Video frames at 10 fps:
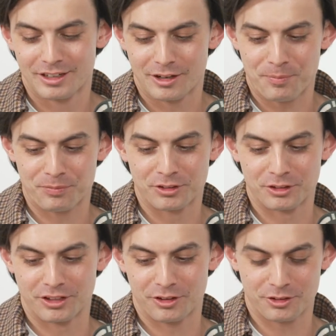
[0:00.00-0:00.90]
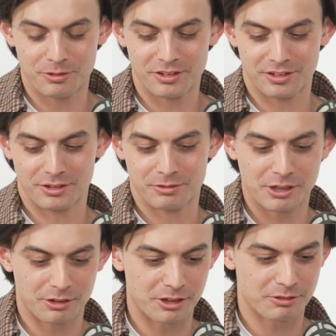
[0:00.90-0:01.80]
Um, you know, there's always a
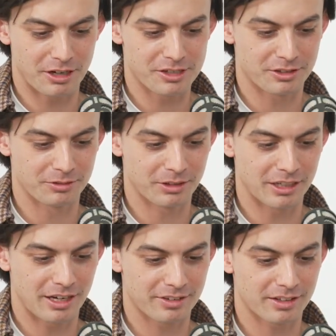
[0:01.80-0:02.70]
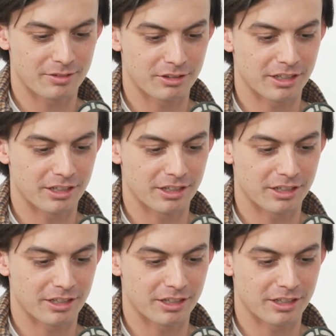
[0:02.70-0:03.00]
recurring question we ask every